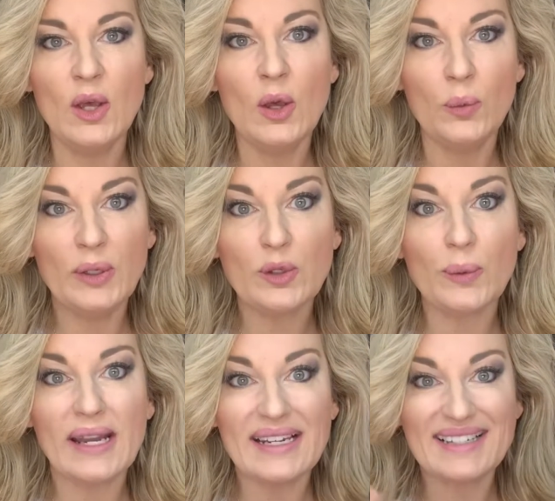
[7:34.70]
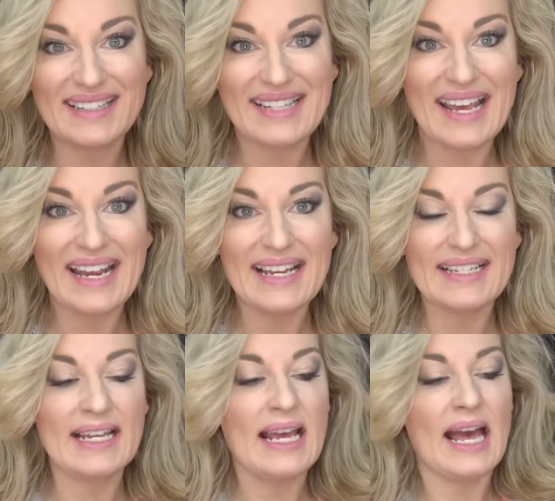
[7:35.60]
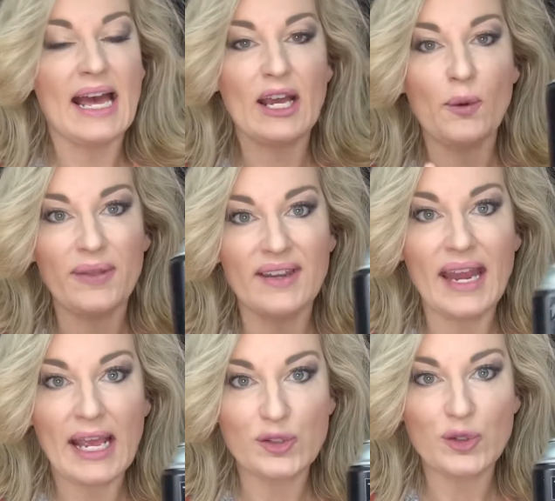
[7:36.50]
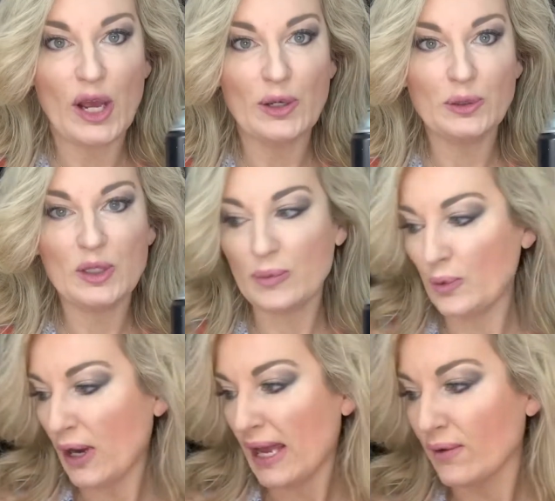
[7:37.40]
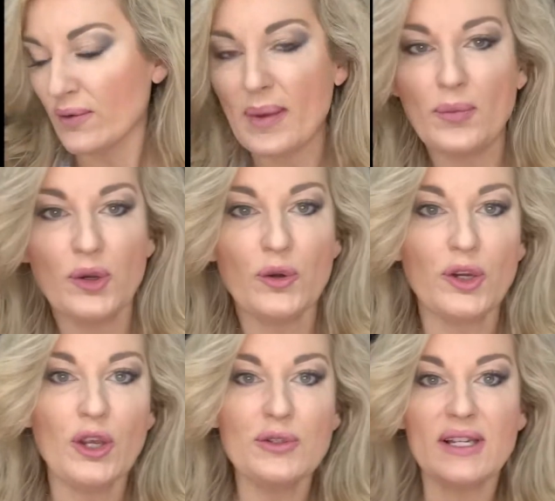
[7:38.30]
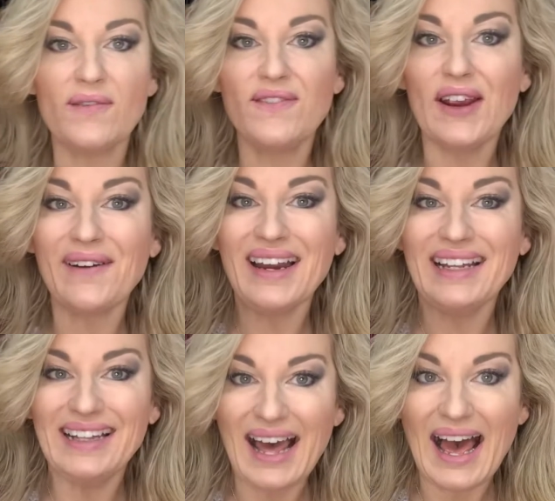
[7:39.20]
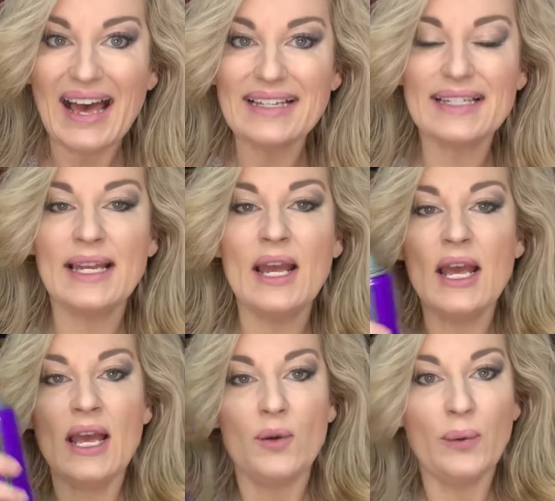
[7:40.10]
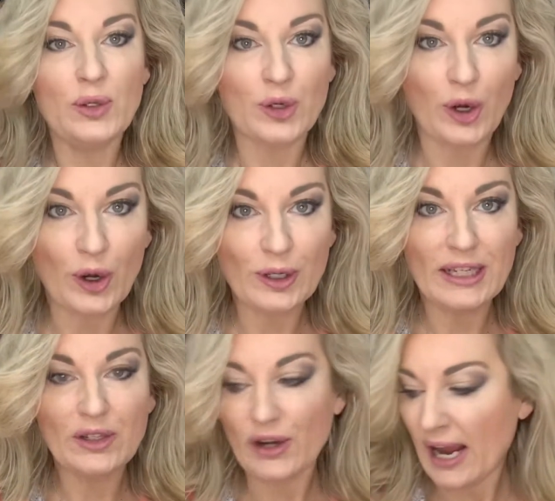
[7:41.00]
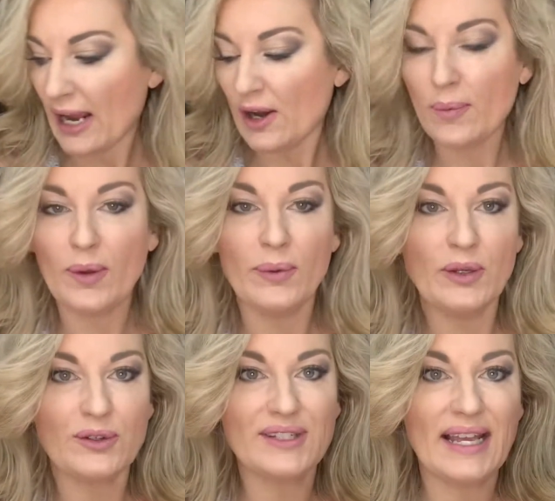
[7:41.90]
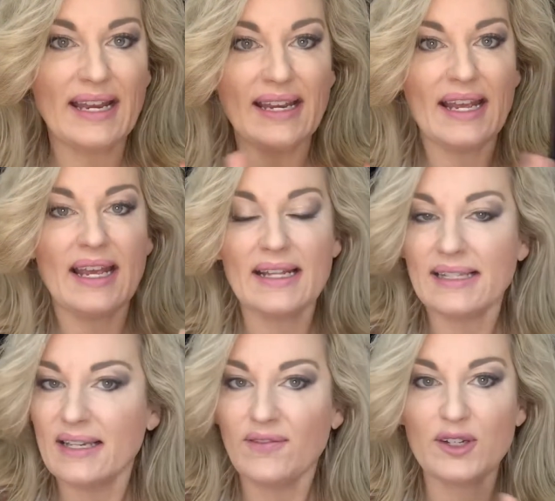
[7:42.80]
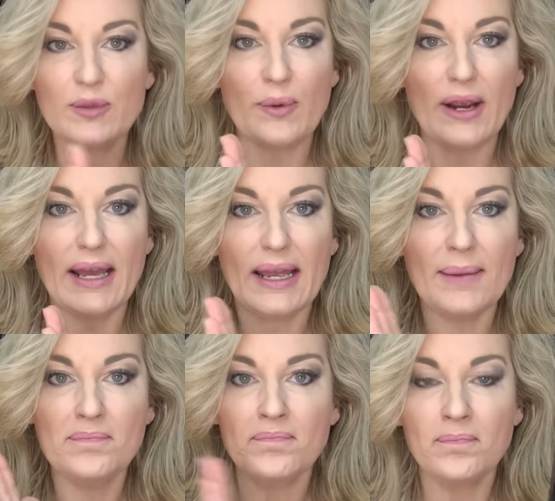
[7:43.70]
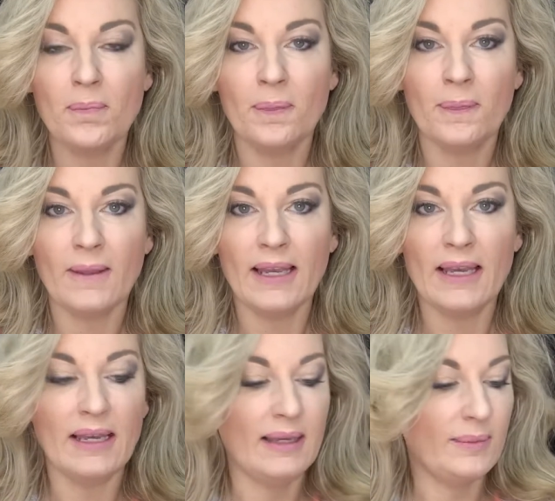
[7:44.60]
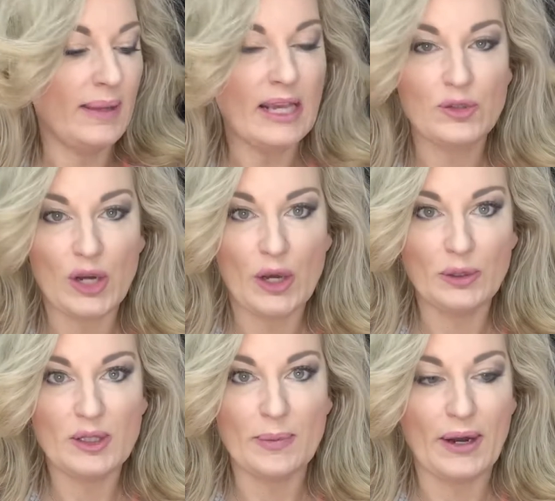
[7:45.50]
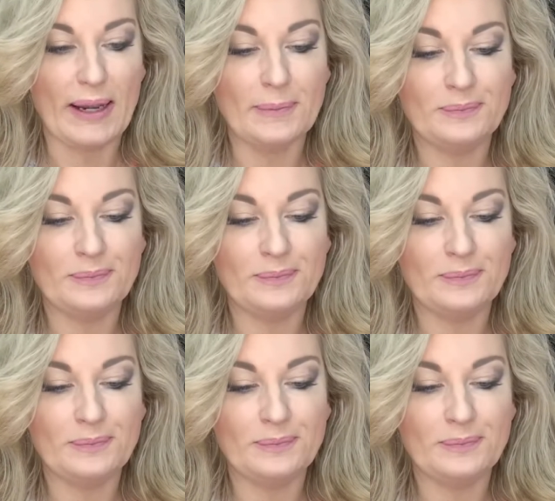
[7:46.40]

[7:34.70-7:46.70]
When you're ready to set it, I go with an extra hold spray. Remember, you're using a very light when you're curling your hair, but when you're setting it, it's a different spray, extra hold spray.